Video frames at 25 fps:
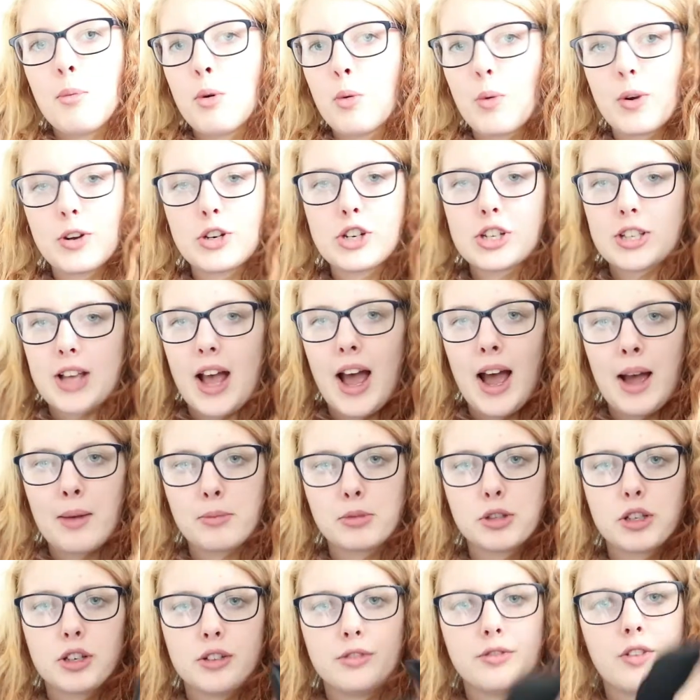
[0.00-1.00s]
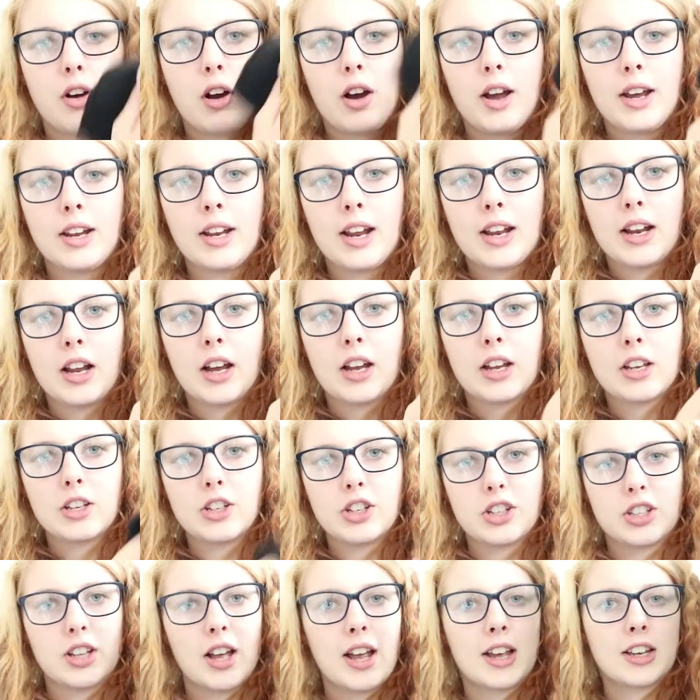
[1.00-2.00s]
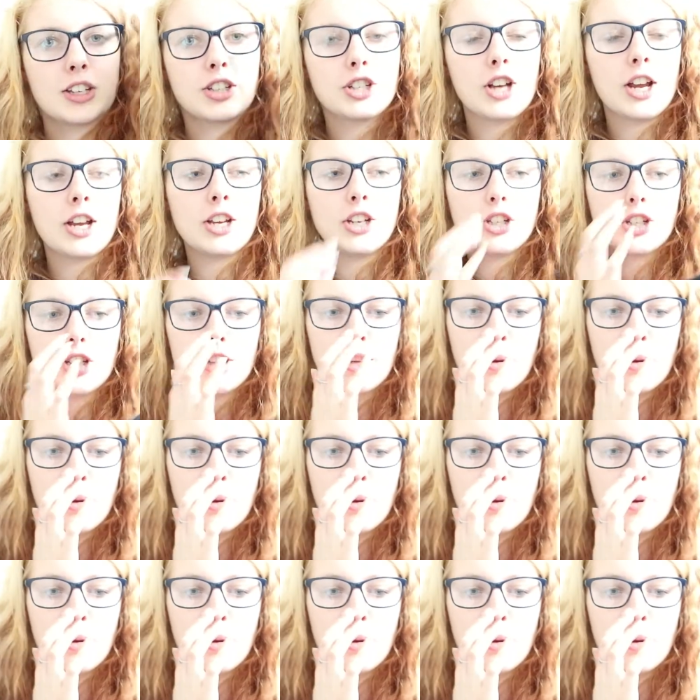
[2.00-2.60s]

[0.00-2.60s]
which is absolutely fine, and I can just exchange